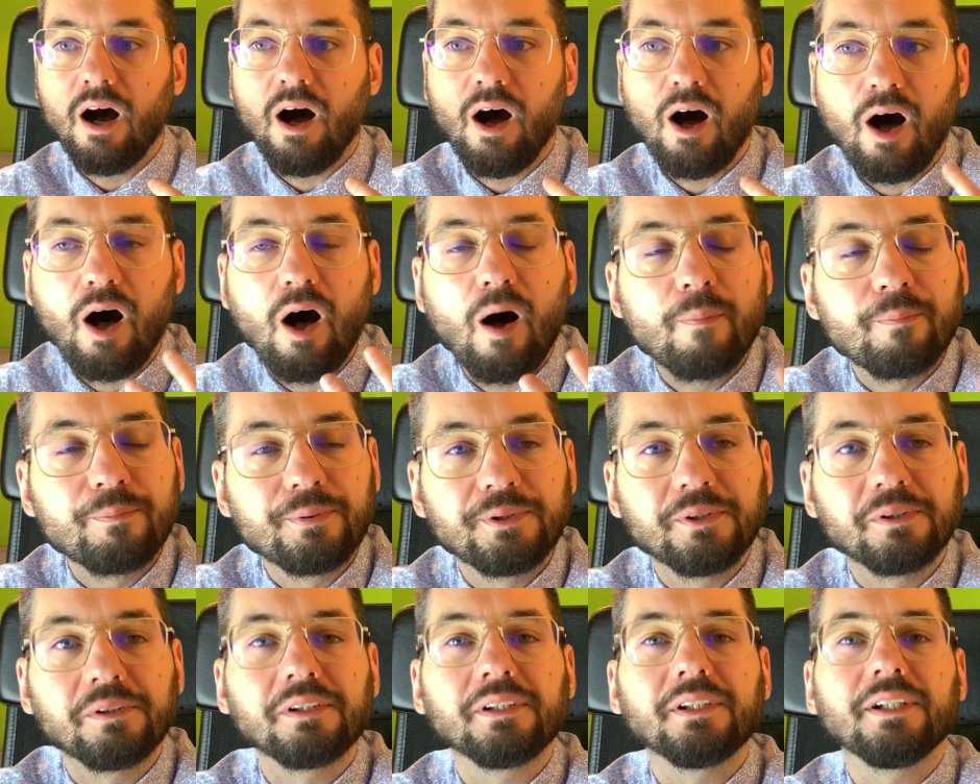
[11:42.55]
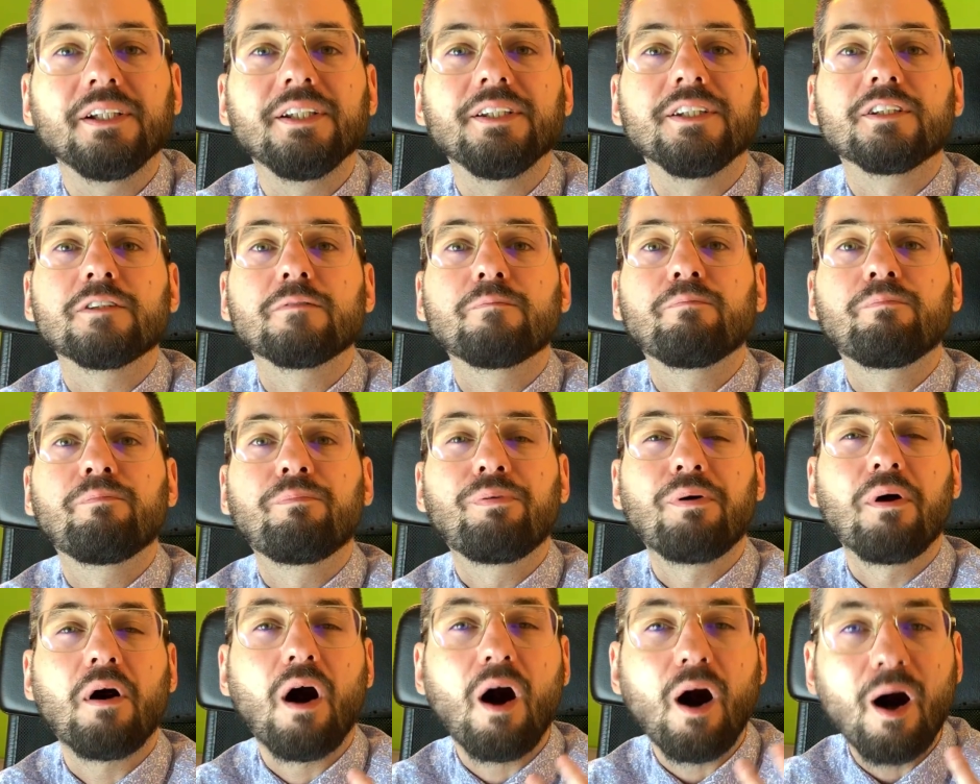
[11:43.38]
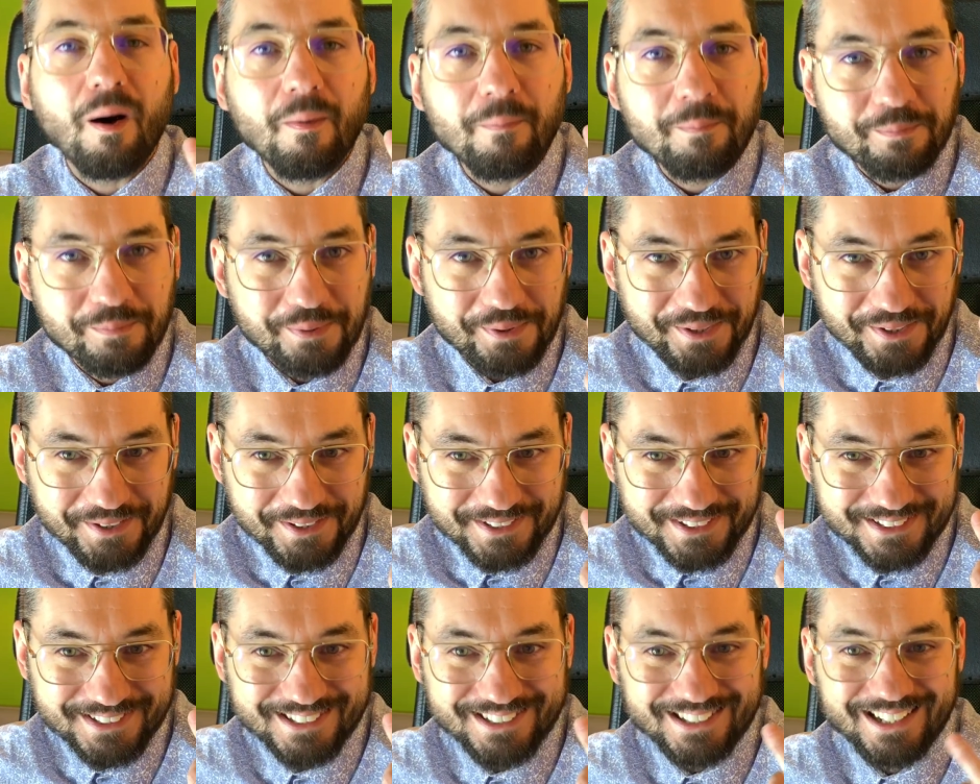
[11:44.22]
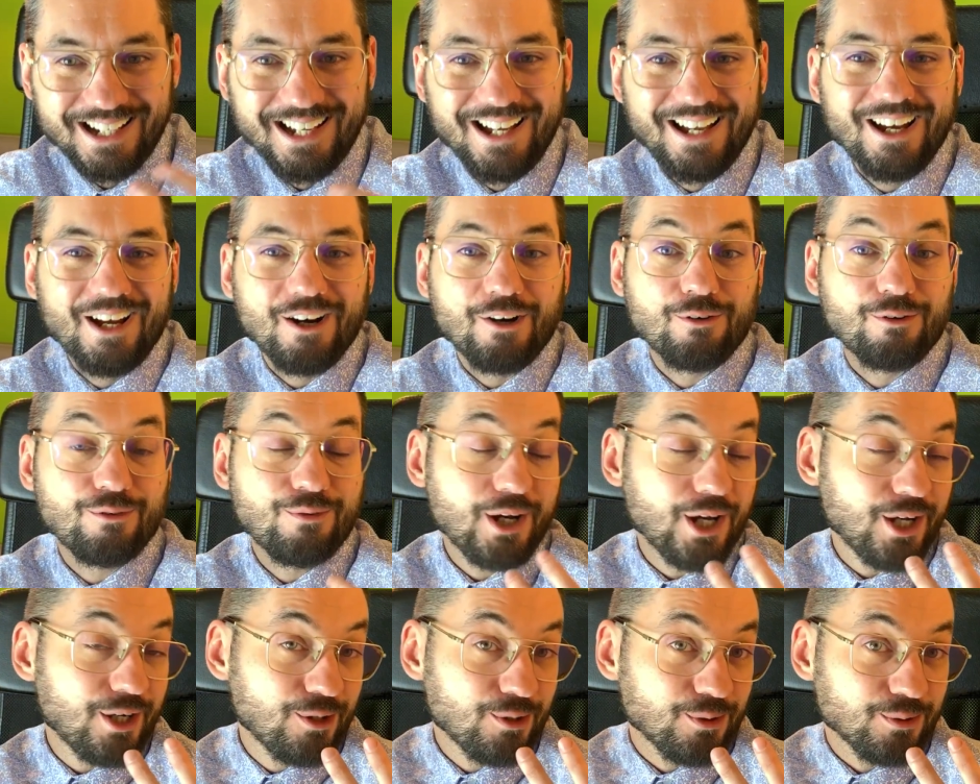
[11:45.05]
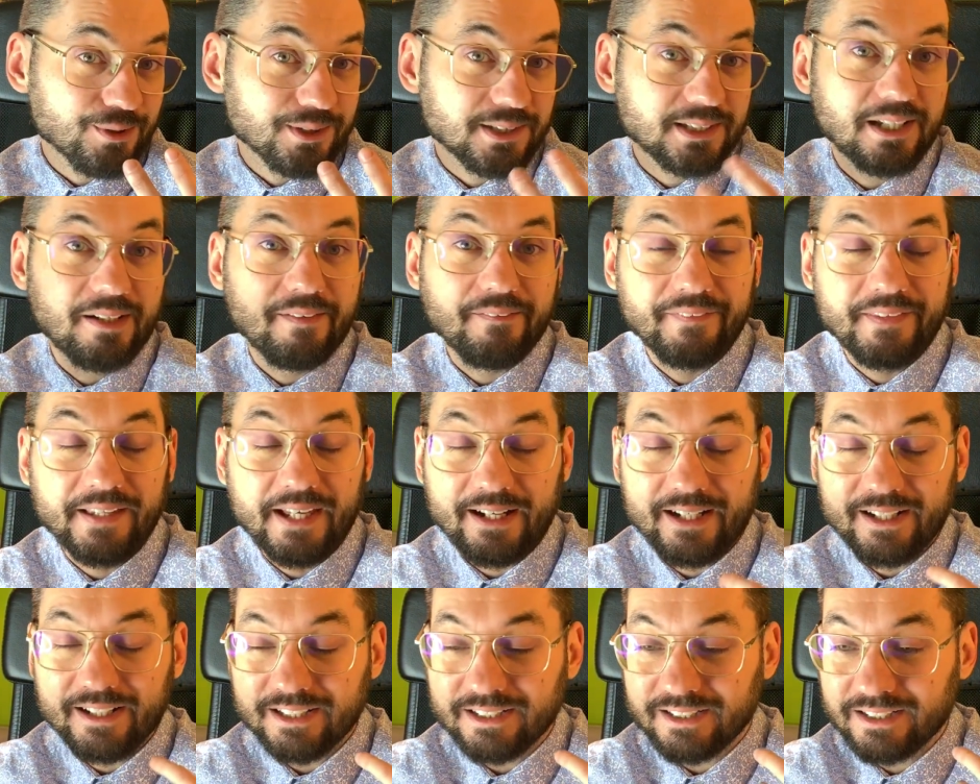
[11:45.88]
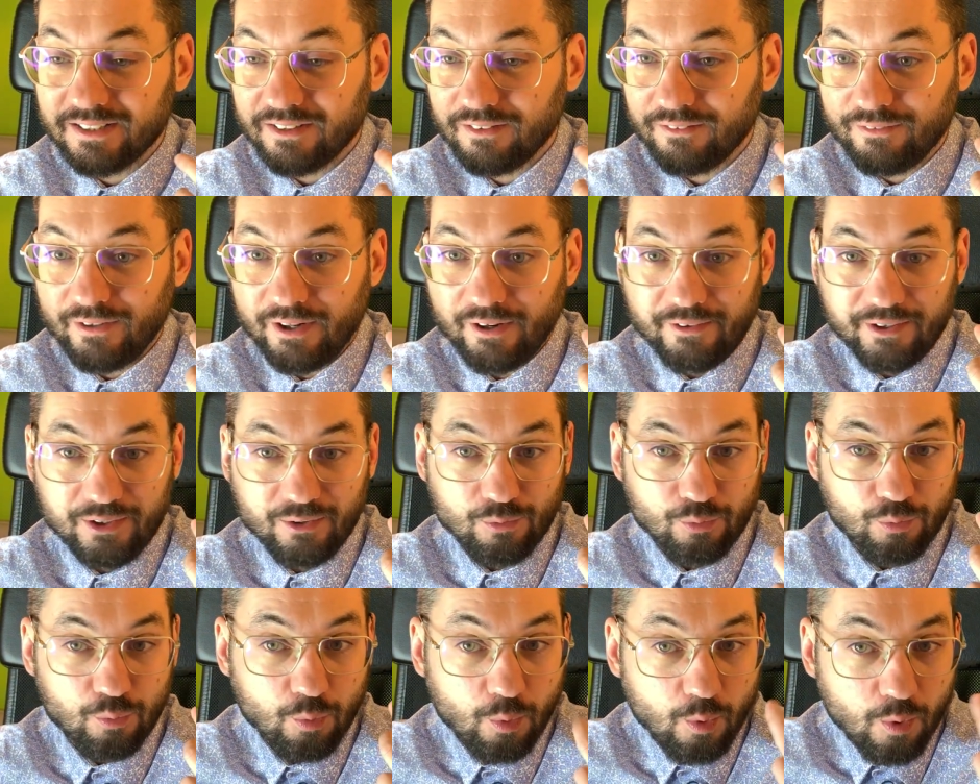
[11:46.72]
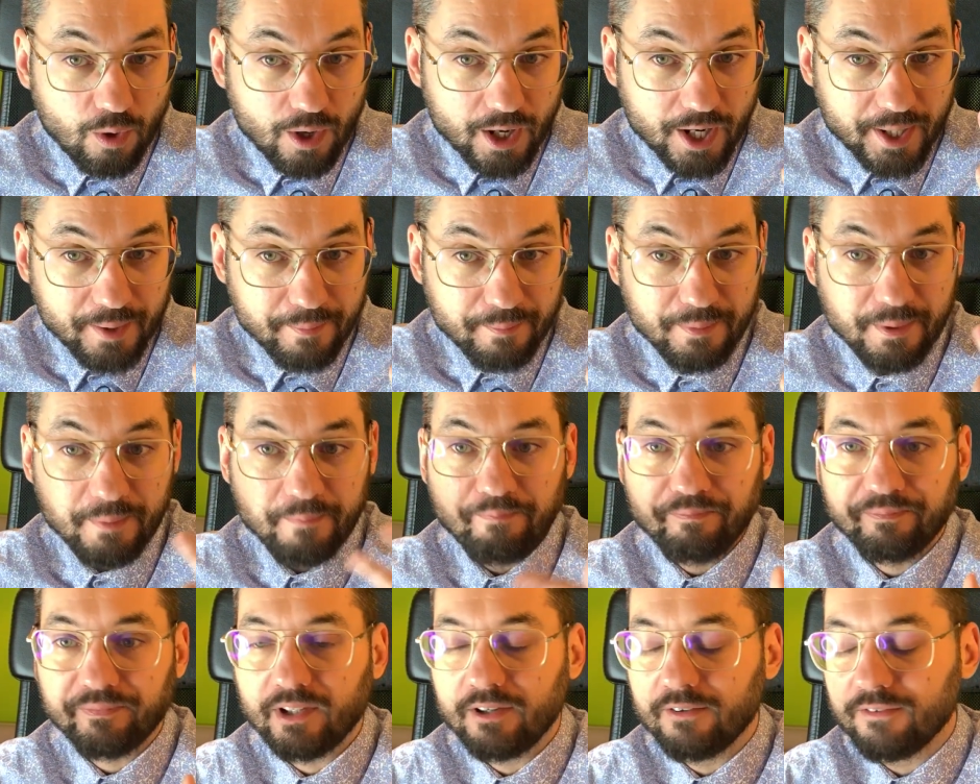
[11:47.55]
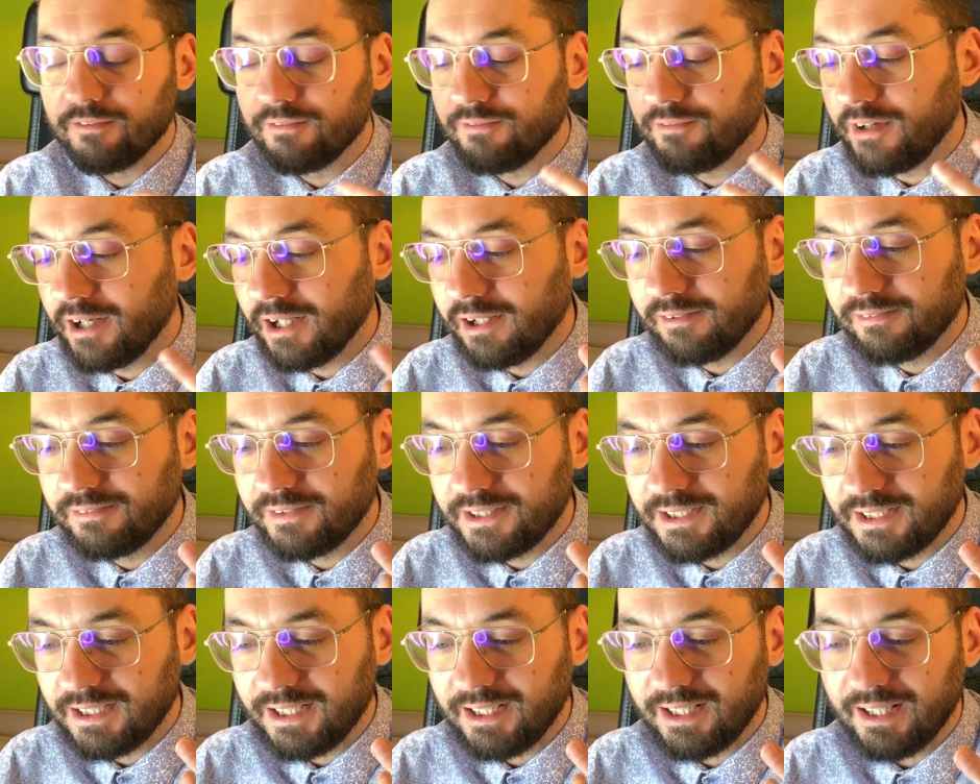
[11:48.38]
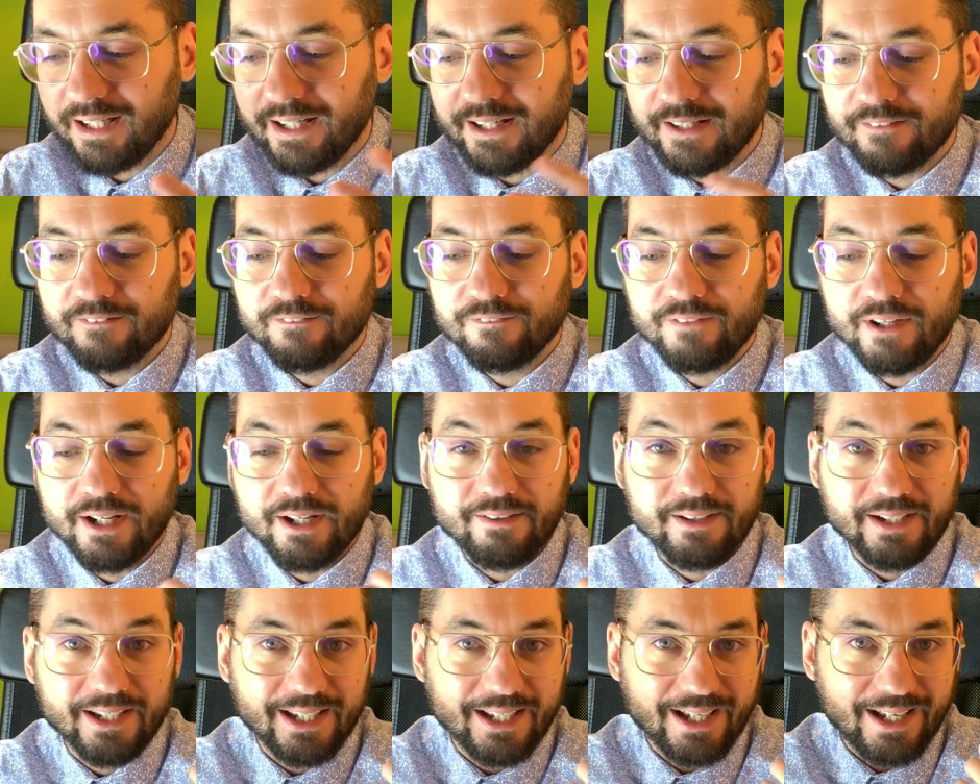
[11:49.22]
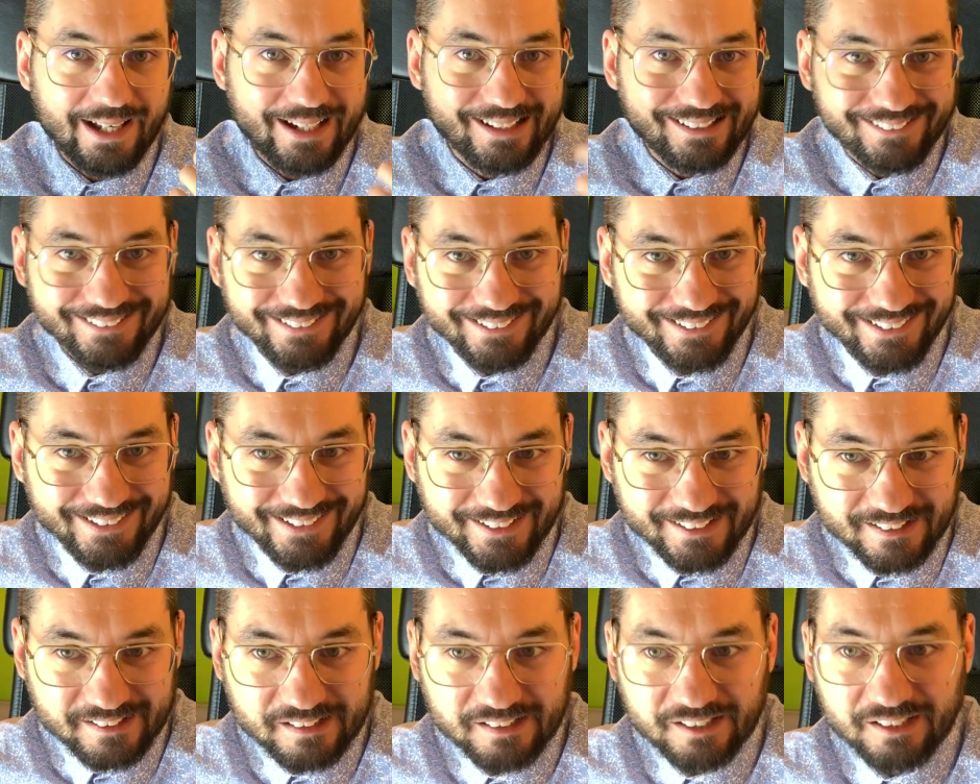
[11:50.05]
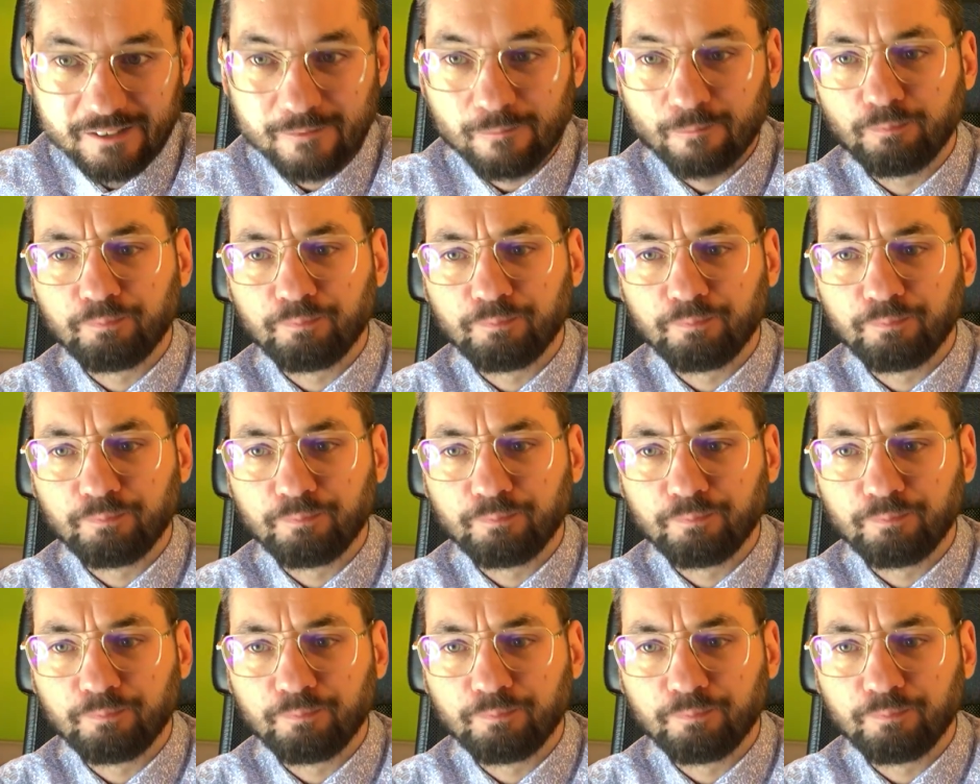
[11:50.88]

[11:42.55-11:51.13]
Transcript: opulent, pompous rose that is very warm, velvety, and very elegant.